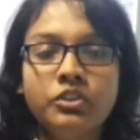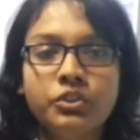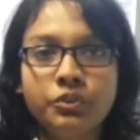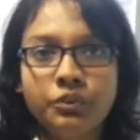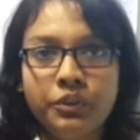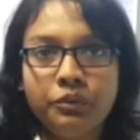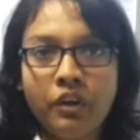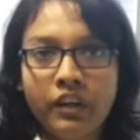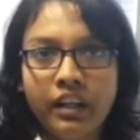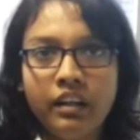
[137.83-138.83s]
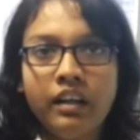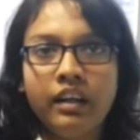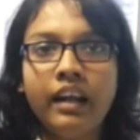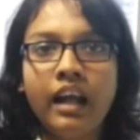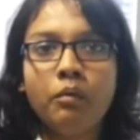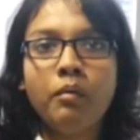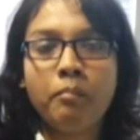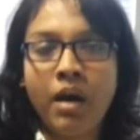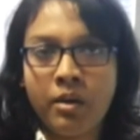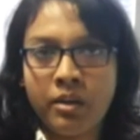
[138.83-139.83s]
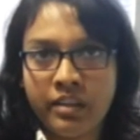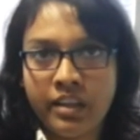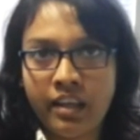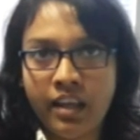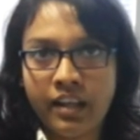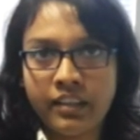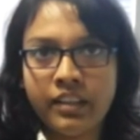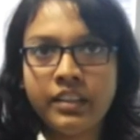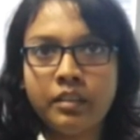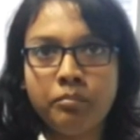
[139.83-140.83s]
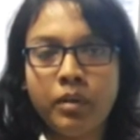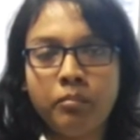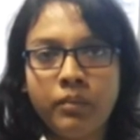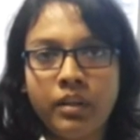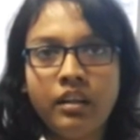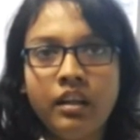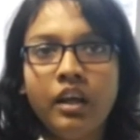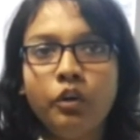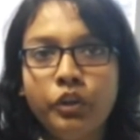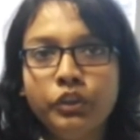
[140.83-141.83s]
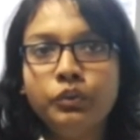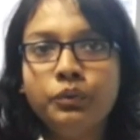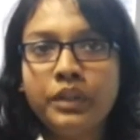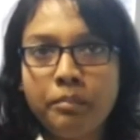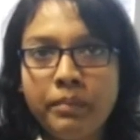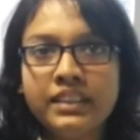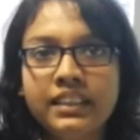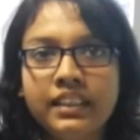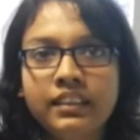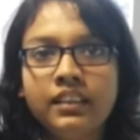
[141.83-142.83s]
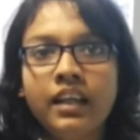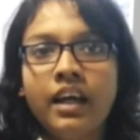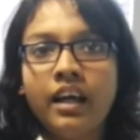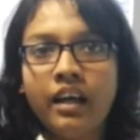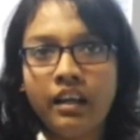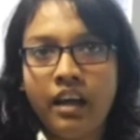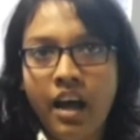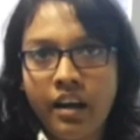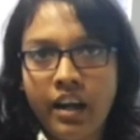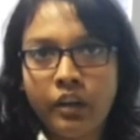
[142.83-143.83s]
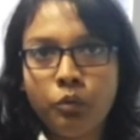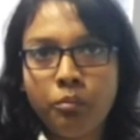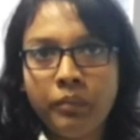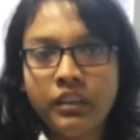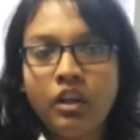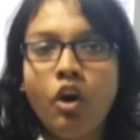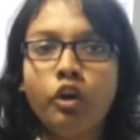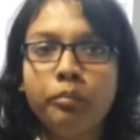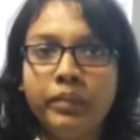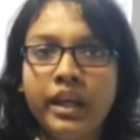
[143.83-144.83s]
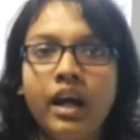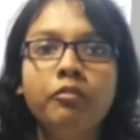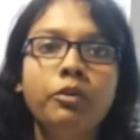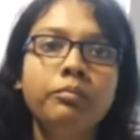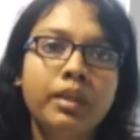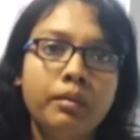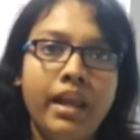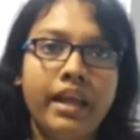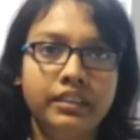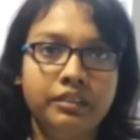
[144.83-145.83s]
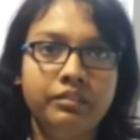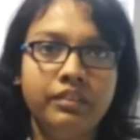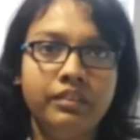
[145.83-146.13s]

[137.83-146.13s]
So, Your Honor, now my another team member going to represent her argument on behalf of the plaintiff.